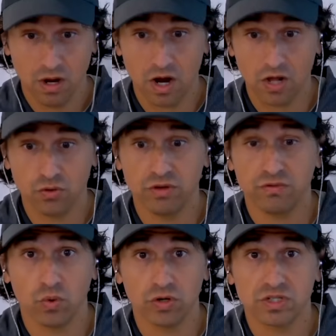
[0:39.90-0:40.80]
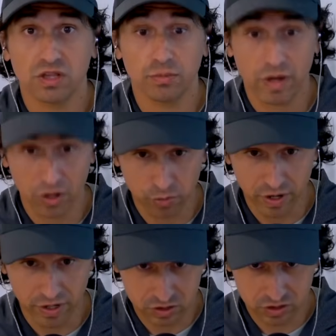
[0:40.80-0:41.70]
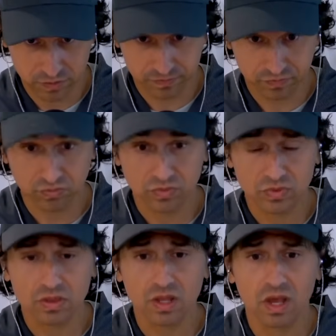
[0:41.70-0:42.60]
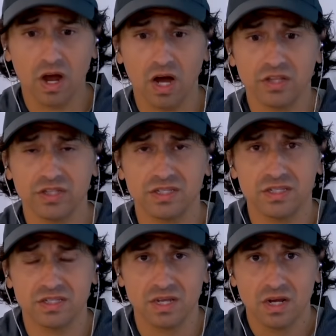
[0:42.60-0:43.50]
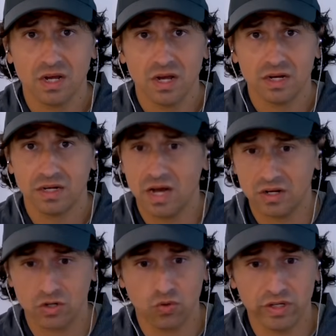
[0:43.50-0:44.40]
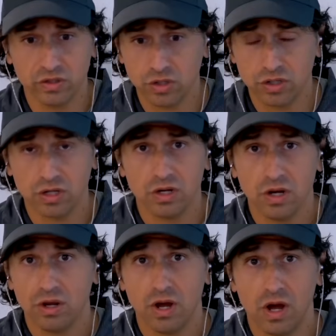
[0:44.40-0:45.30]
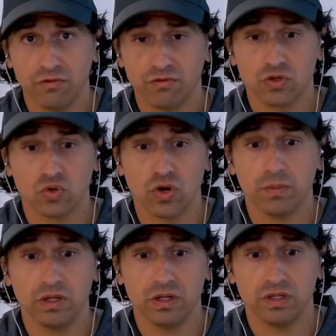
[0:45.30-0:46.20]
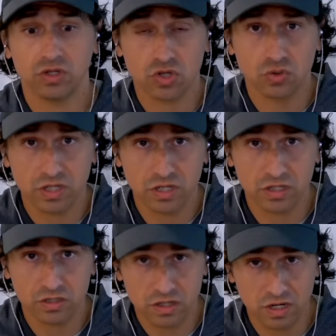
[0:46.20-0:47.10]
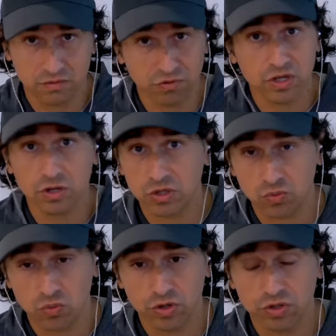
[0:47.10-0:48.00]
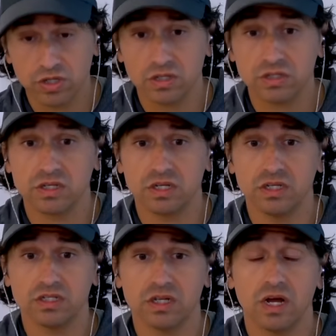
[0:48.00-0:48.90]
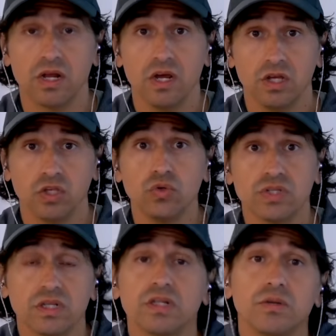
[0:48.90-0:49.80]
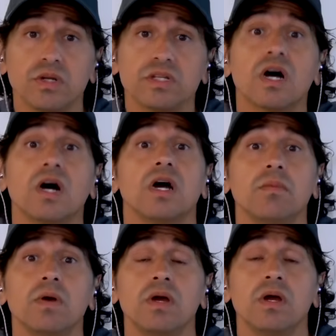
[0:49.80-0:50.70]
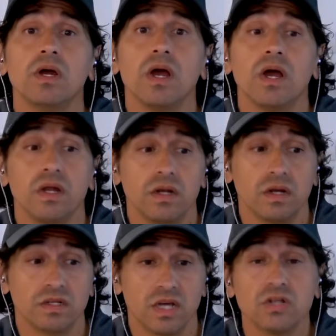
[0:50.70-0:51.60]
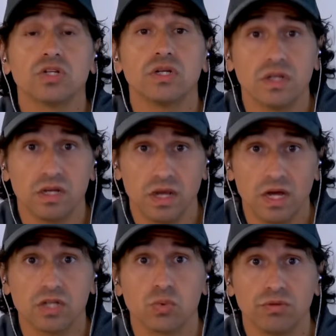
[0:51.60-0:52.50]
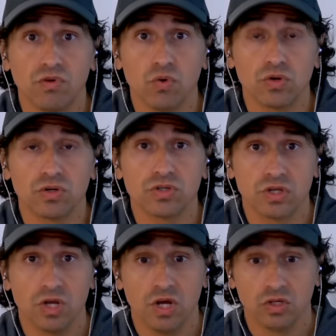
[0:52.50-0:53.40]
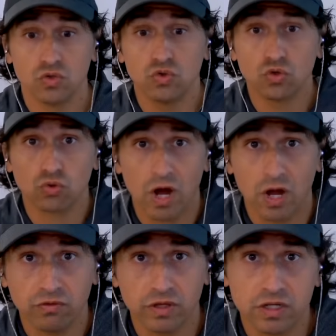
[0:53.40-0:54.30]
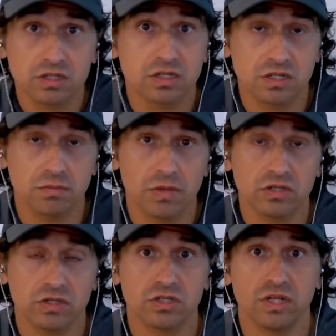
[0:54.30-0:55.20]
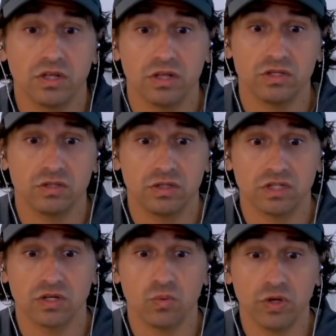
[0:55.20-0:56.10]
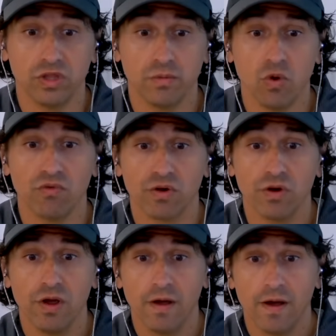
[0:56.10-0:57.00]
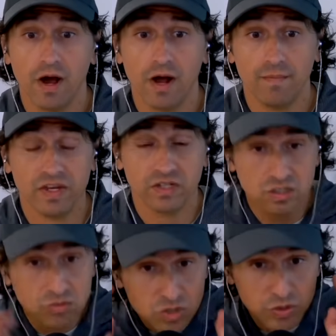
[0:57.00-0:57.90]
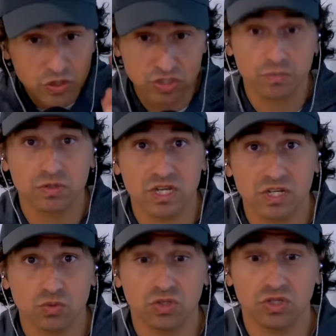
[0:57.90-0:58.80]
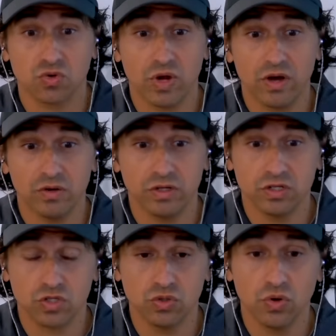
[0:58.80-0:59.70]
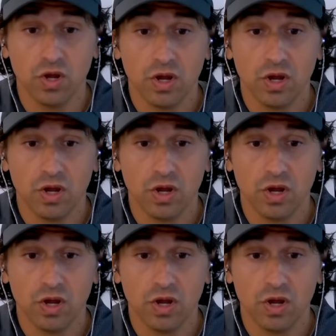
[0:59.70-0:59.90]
They're even worse at the ballot box. This is not a great look for Trump. It shows that he's kind of thinking about the wrong things, that he's not using the limited time and attention that he has with voters to drive a consistent message that's going to win them over. And he seems to be just obsessed with this crowd issue.